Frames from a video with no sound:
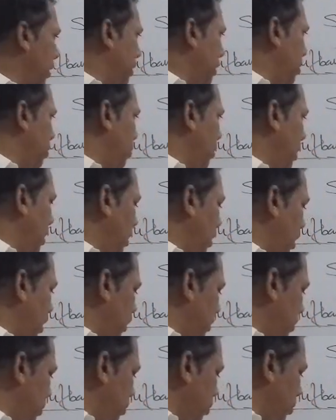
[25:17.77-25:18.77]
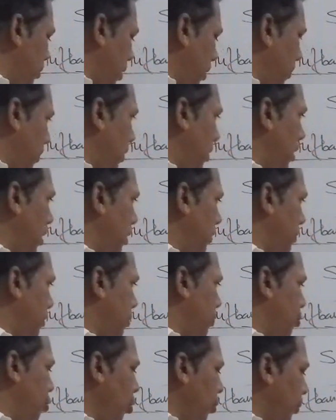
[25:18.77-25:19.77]
that is 1s to
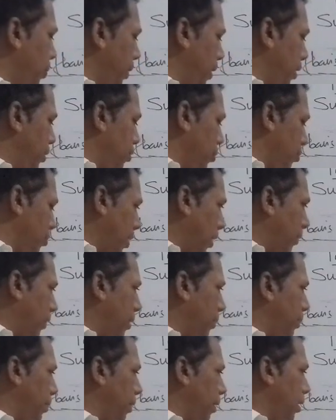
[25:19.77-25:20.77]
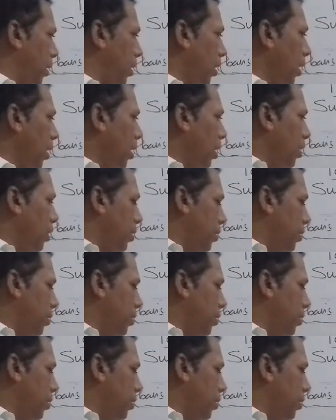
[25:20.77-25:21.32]
7s, 2p to 7p,